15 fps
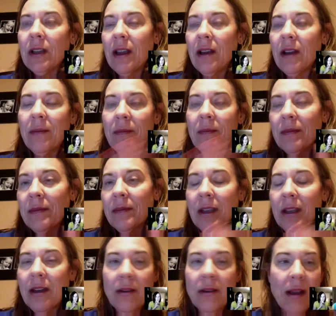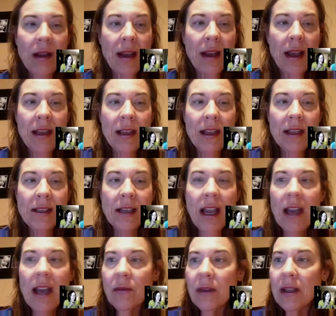I think that's
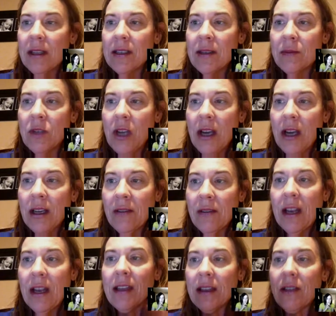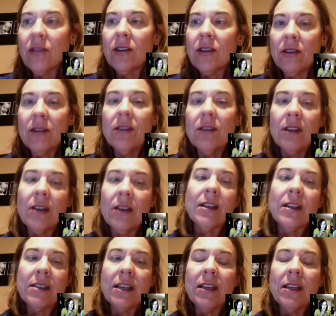kind of really subjective, and I think there
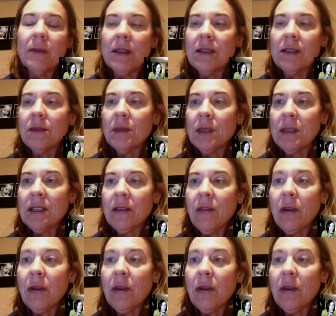does need to be some specific